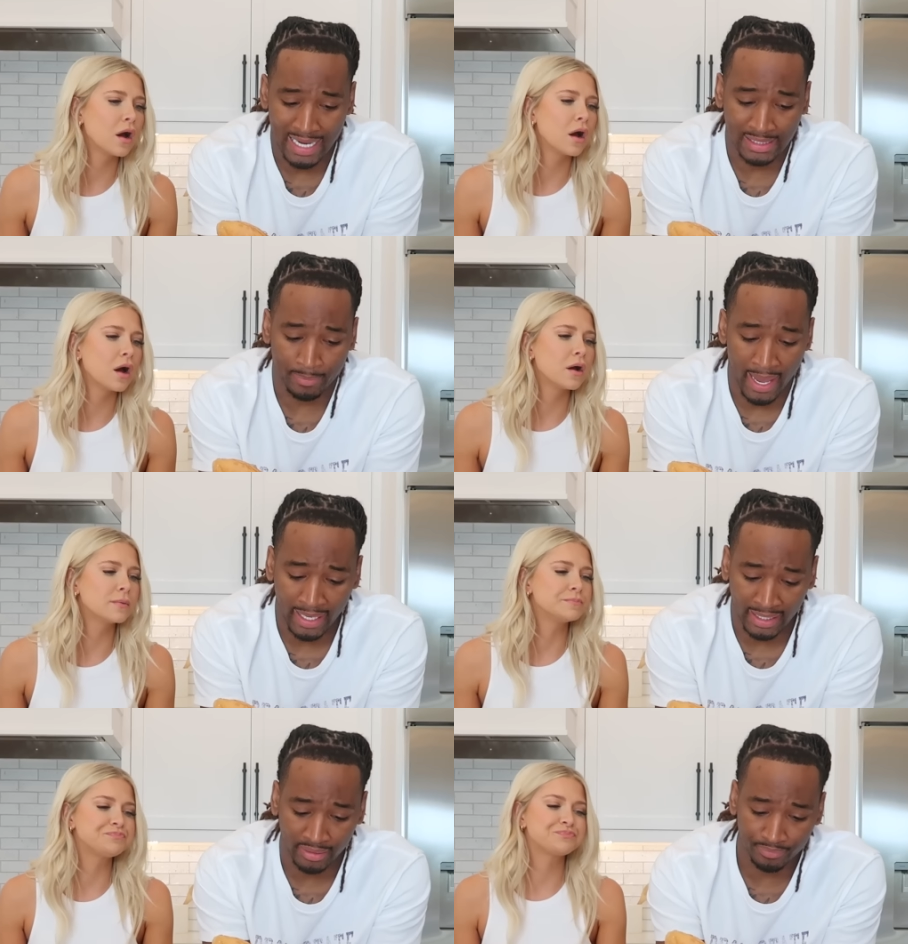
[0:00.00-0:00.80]
Speaker 1: has
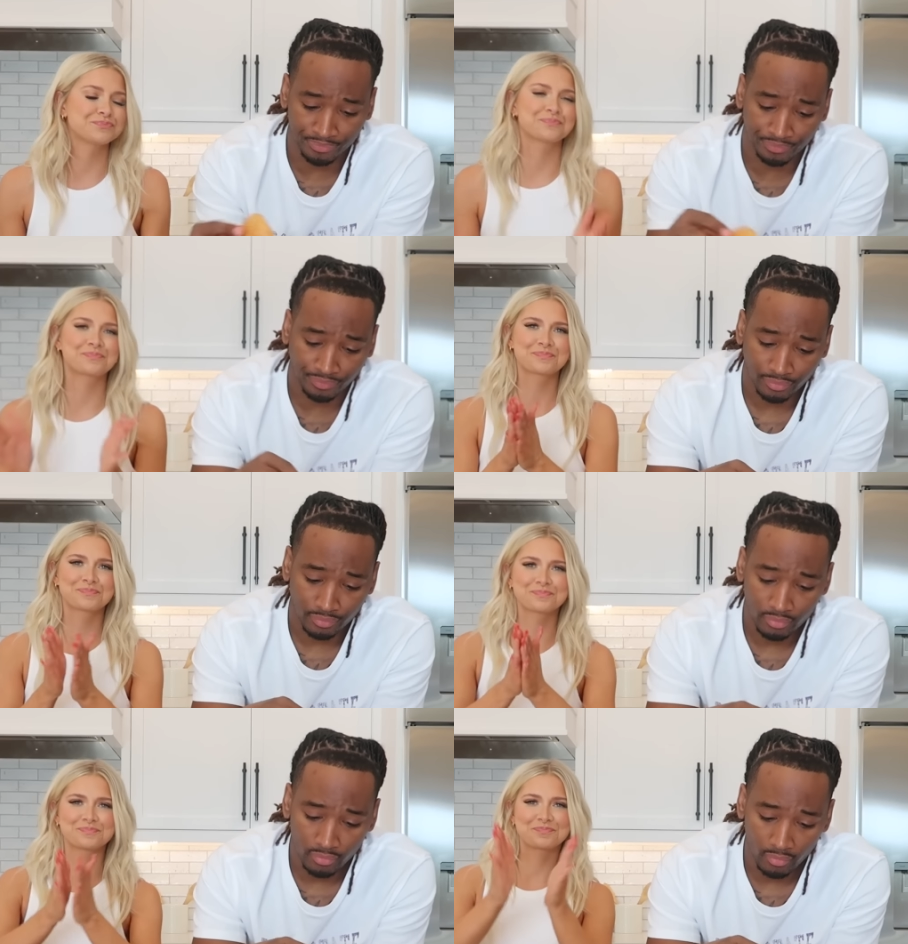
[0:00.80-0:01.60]
bacon
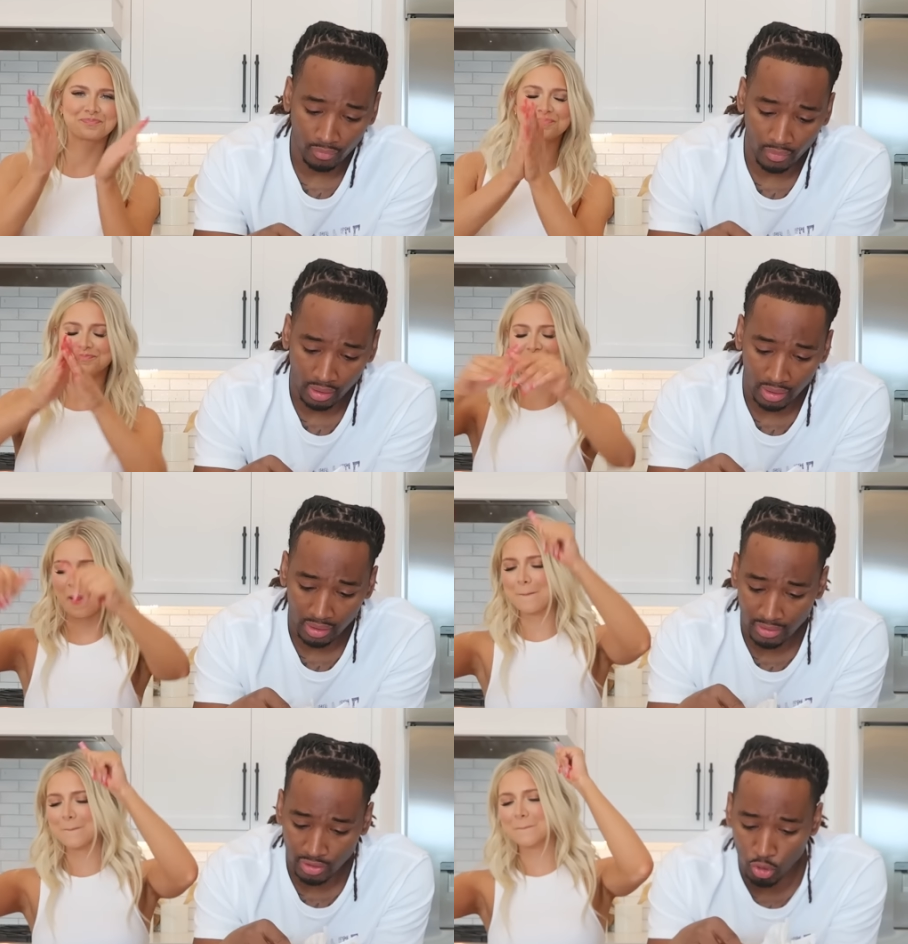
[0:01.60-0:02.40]

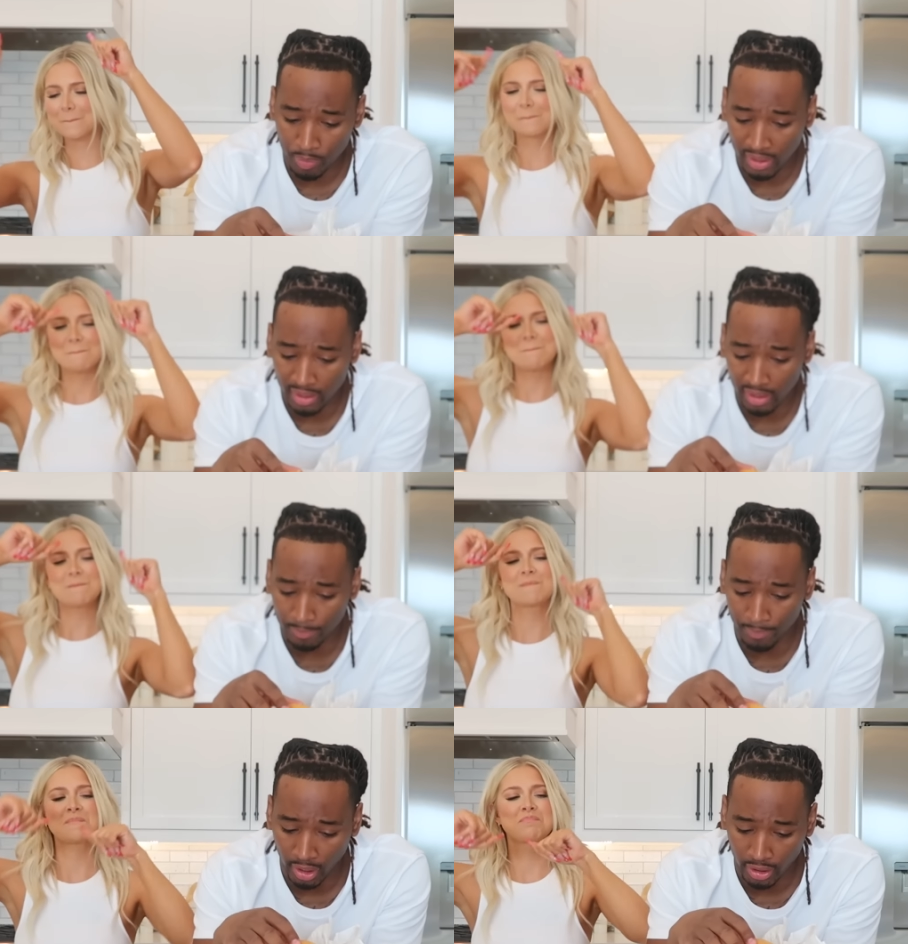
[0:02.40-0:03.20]
two pieces
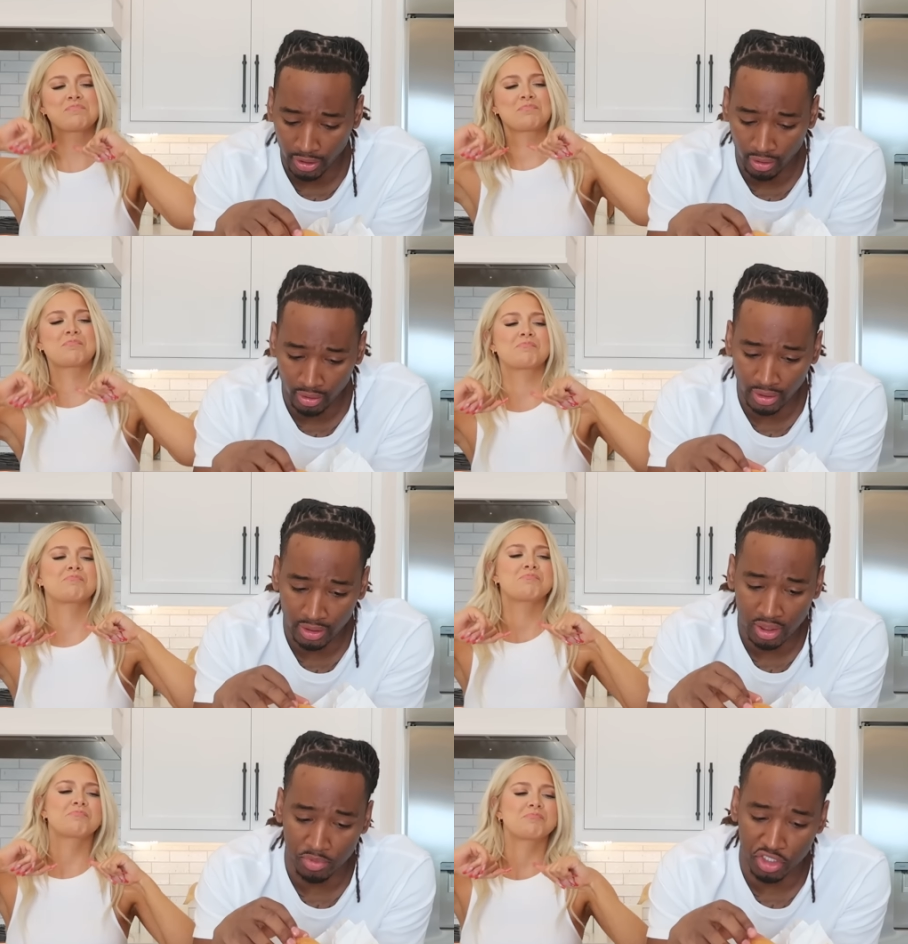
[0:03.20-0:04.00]
of burger on
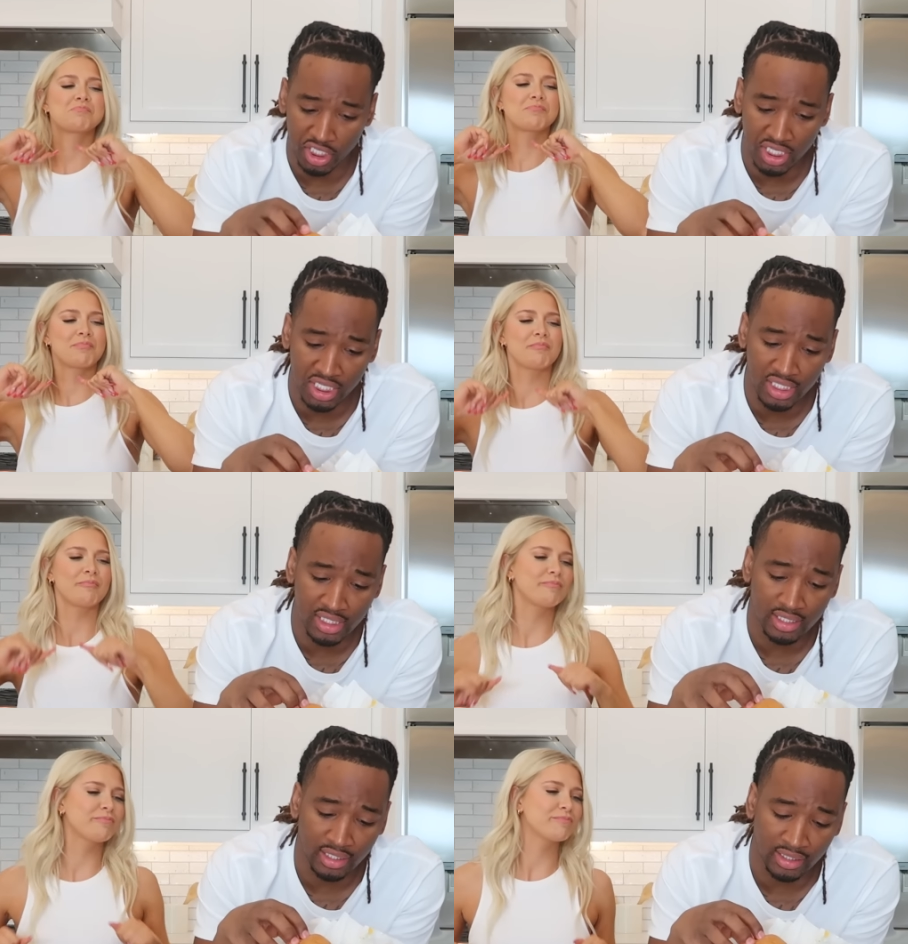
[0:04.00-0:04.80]
it, some
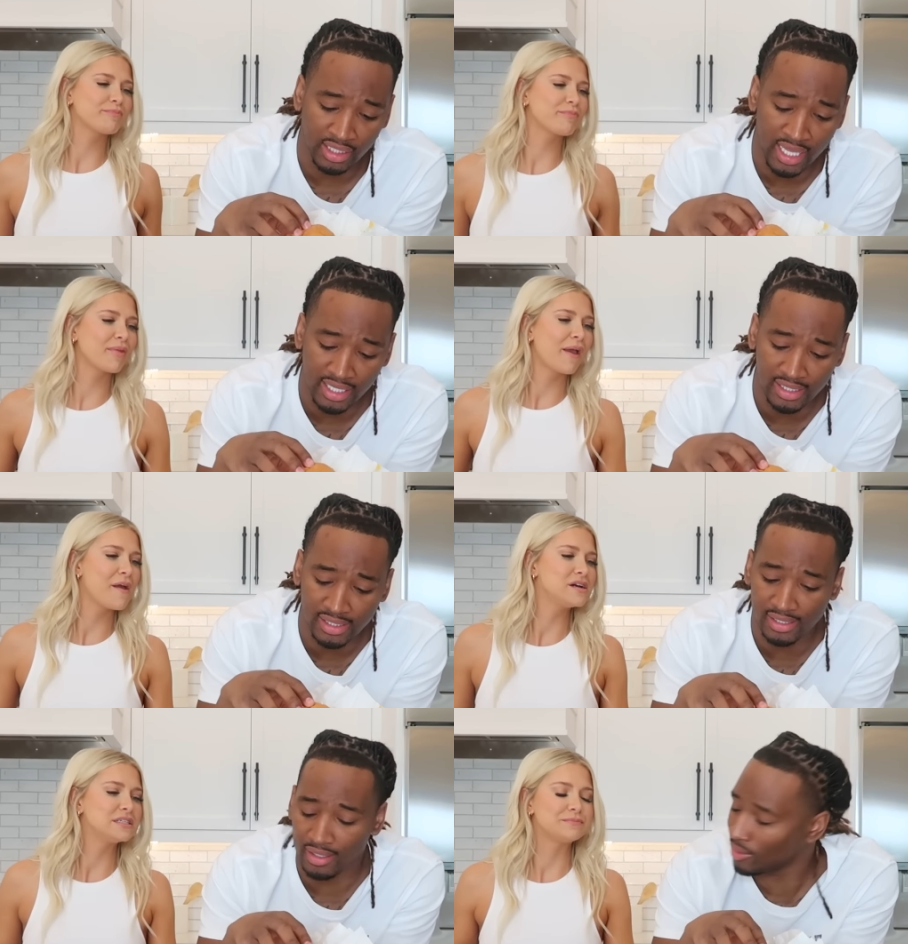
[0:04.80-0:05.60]
cheese, lettuce.